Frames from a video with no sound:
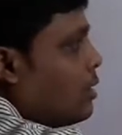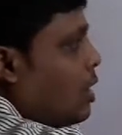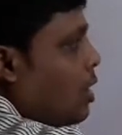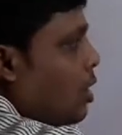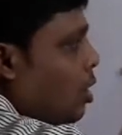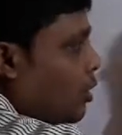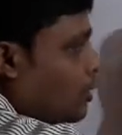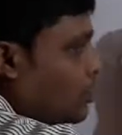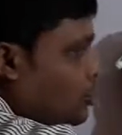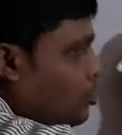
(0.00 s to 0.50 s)

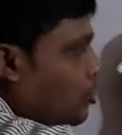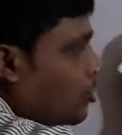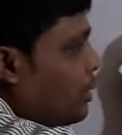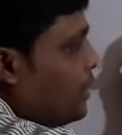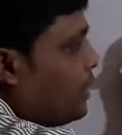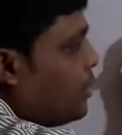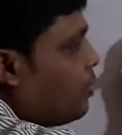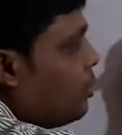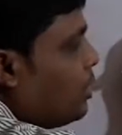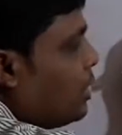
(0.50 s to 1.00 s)
Also
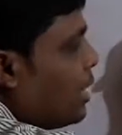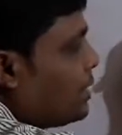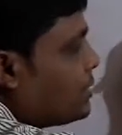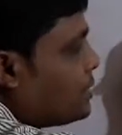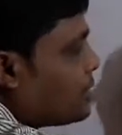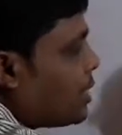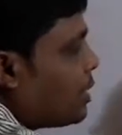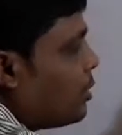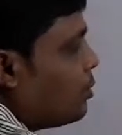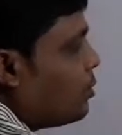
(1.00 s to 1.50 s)
it will
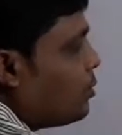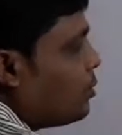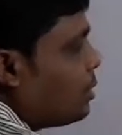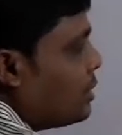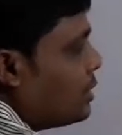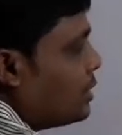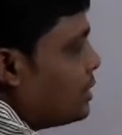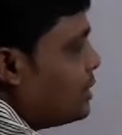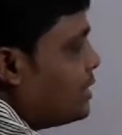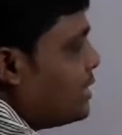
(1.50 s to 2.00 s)
execute
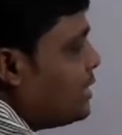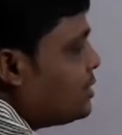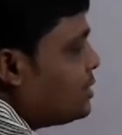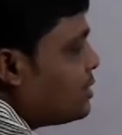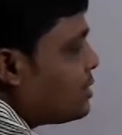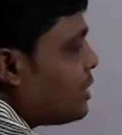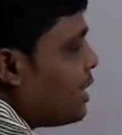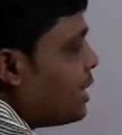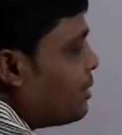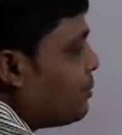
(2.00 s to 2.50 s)
these
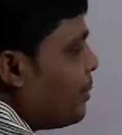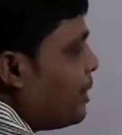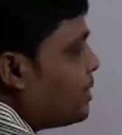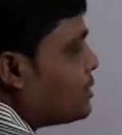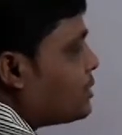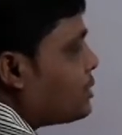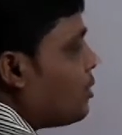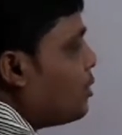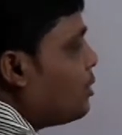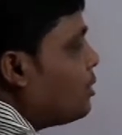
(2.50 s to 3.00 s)

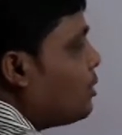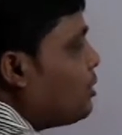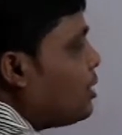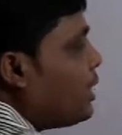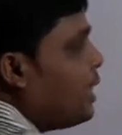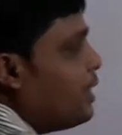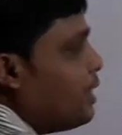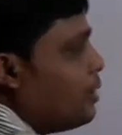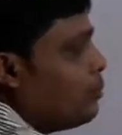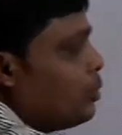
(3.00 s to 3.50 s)
statements under a
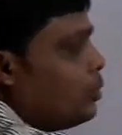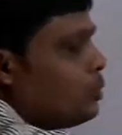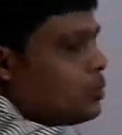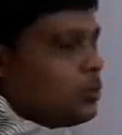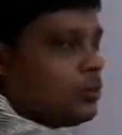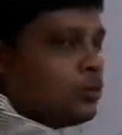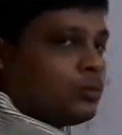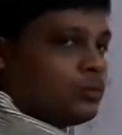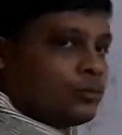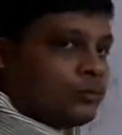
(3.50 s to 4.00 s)
label
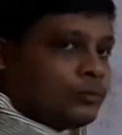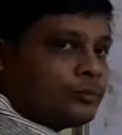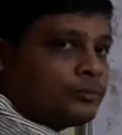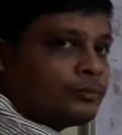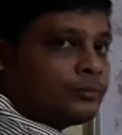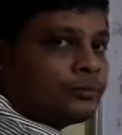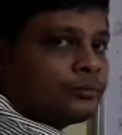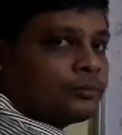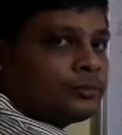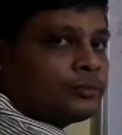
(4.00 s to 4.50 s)
2.
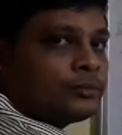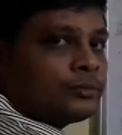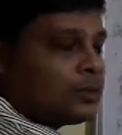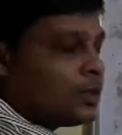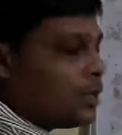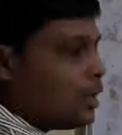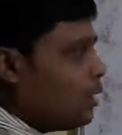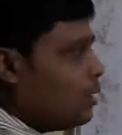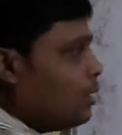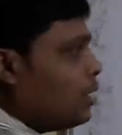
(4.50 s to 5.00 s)

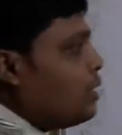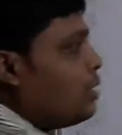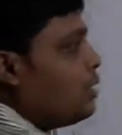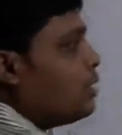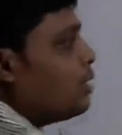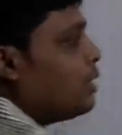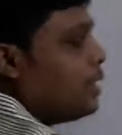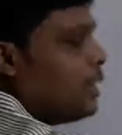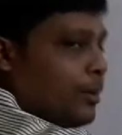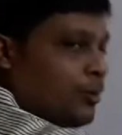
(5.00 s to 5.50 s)
Under
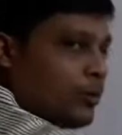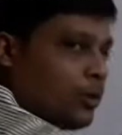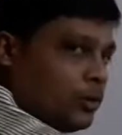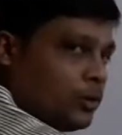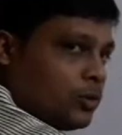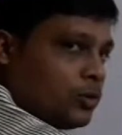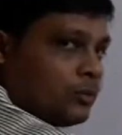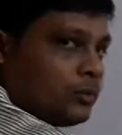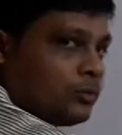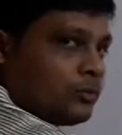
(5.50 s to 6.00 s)
label
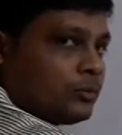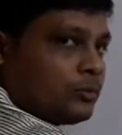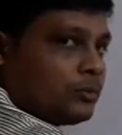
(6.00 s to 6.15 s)
2.